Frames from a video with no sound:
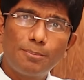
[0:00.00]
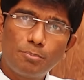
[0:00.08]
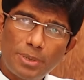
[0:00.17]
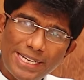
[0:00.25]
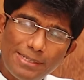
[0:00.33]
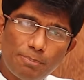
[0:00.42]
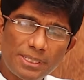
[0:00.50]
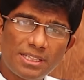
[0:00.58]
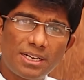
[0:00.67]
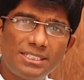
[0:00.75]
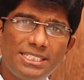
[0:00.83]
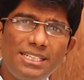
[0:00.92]
brain
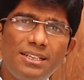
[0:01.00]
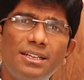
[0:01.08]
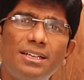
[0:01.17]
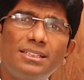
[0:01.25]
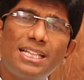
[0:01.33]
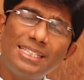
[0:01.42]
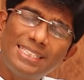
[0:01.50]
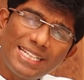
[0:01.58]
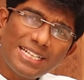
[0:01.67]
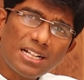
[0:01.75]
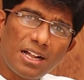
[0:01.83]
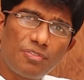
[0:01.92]
pathology, then
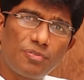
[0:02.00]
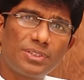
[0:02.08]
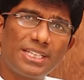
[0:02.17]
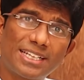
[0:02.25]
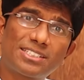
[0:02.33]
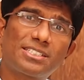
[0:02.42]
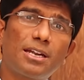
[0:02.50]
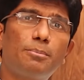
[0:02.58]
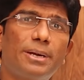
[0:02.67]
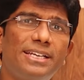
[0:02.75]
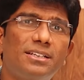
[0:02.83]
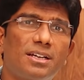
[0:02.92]
think of extra
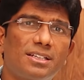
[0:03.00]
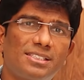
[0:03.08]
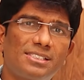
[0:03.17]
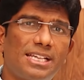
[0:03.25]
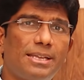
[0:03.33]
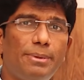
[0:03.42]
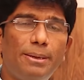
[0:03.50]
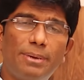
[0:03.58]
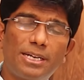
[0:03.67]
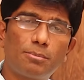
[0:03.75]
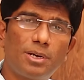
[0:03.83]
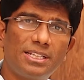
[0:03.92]
brain causes, I mean
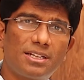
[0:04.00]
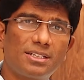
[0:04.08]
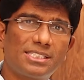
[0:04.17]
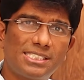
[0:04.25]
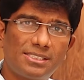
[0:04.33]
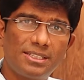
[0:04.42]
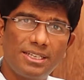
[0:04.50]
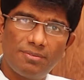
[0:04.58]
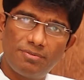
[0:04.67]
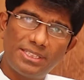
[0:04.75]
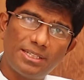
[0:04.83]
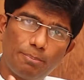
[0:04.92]
metabolic causes
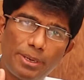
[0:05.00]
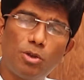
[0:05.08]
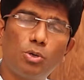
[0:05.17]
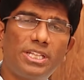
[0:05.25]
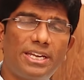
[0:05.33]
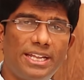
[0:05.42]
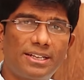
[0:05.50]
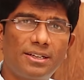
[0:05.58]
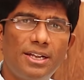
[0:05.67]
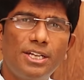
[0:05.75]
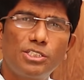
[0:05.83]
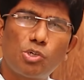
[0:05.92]
with a below the neck.
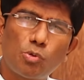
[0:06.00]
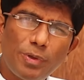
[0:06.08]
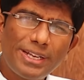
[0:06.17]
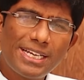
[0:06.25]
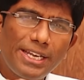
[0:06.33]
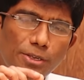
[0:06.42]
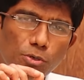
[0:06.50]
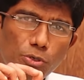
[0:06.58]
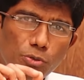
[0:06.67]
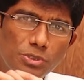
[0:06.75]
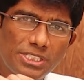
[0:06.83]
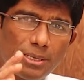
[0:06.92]
So quickly you
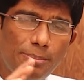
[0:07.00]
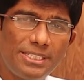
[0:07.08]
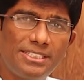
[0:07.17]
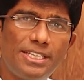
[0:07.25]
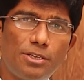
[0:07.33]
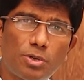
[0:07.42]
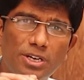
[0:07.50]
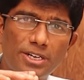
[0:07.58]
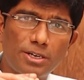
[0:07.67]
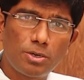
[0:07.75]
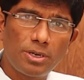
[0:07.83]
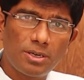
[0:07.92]
do CBG, you can
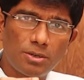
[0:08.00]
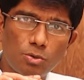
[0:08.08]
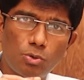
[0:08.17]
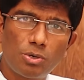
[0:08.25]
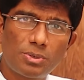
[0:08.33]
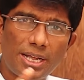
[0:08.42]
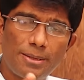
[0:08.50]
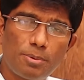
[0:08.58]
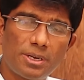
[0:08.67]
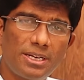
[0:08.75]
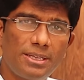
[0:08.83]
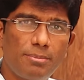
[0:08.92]
rule out
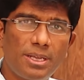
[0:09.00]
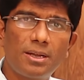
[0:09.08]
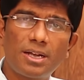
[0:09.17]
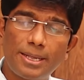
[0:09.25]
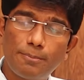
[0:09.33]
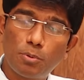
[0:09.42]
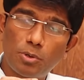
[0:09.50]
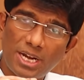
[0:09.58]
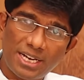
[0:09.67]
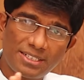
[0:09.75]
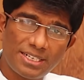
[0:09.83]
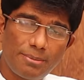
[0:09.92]
hypokalemia,
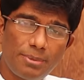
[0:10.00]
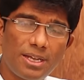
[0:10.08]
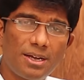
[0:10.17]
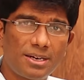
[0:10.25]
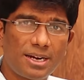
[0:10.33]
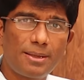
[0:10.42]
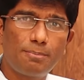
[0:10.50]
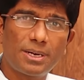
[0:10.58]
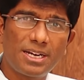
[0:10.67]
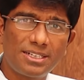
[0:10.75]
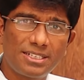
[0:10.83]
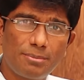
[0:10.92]
hyponatremia or
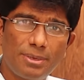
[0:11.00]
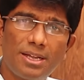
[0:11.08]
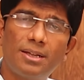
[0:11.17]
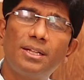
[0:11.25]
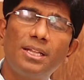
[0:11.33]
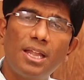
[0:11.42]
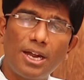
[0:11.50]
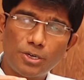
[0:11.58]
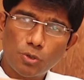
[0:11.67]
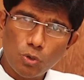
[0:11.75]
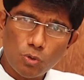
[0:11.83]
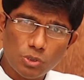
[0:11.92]
hypernatremia
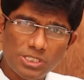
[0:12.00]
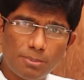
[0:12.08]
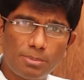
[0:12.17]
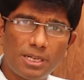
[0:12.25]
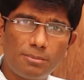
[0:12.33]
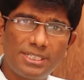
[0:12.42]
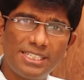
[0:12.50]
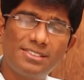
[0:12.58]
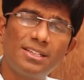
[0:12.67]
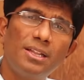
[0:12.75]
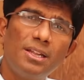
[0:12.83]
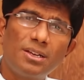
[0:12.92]
and glucose
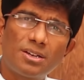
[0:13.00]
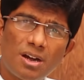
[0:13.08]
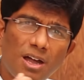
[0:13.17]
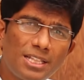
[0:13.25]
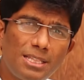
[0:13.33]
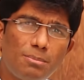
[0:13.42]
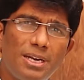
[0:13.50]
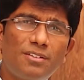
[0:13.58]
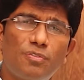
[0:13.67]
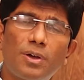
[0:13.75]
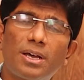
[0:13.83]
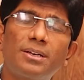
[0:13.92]
abnormalities. Draw the
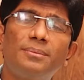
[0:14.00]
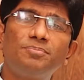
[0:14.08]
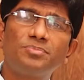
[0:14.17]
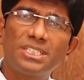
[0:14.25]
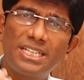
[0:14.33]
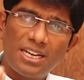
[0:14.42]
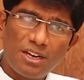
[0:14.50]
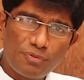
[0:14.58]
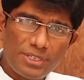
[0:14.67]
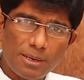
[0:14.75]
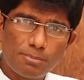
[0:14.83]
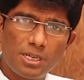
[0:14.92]
blood for
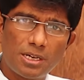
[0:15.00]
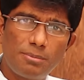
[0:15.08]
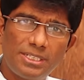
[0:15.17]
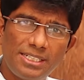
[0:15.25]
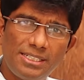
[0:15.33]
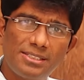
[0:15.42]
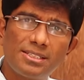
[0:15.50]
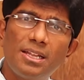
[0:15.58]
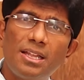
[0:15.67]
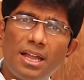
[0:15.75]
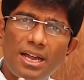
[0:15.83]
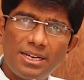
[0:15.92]
LFT abnormalities
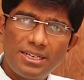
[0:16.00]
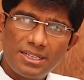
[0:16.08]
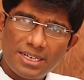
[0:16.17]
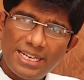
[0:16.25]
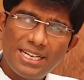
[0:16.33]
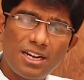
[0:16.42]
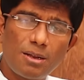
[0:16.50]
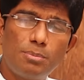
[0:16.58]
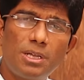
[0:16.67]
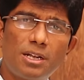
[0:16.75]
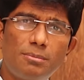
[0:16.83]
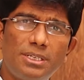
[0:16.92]
and renal
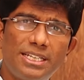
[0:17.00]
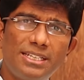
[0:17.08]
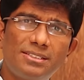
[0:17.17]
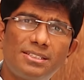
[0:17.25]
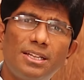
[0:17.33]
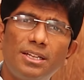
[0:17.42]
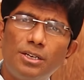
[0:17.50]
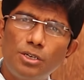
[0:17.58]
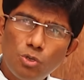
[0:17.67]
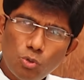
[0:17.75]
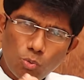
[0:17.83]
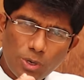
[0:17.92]
abnormalities.
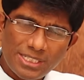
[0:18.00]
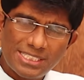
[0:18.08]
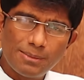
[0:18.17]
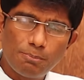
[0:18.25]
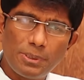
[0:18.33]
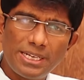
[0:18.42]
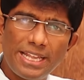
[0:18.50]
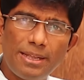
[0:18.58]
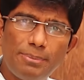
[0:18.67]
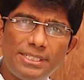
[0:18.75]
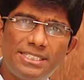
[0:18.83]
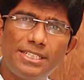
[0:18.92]
Do one simple
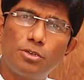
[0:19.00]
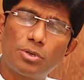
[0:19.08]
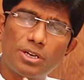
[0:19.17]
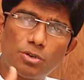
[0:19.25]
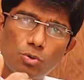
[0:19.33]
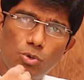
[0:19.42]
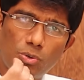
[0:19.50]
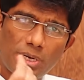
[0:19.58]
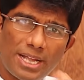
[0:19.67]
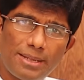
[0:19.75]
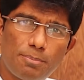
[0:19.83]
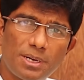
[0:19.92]
ABG, you can rule out
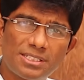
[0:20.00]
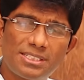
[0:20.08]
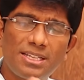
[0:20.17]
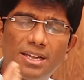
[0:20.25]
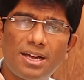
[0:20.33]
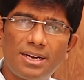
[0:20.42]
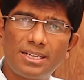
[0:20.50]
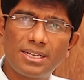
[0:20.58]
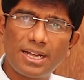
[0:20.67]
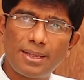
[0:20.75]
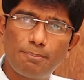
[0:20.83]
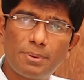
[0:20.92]
hypoxia and
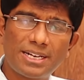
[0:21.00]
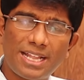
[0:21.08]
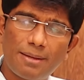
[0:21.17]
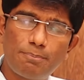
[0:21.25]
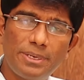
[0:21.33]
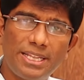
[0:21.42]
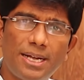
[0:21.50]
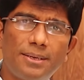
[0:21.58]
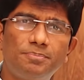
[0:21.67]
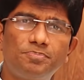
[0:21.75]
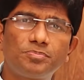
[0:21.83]
hypercapnia.